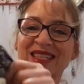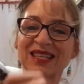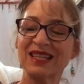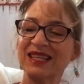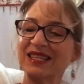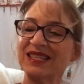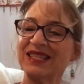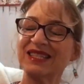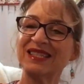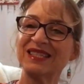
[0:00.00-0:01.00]
This
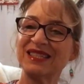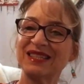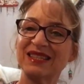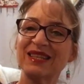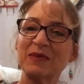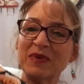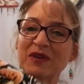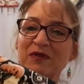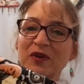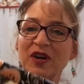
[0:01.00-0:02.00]
is gonna be
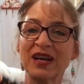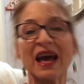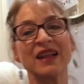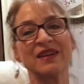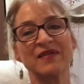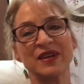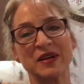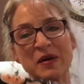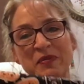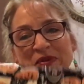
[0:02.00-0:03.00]
for a cat-loving
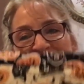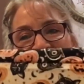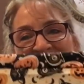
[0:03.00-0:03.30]
couple.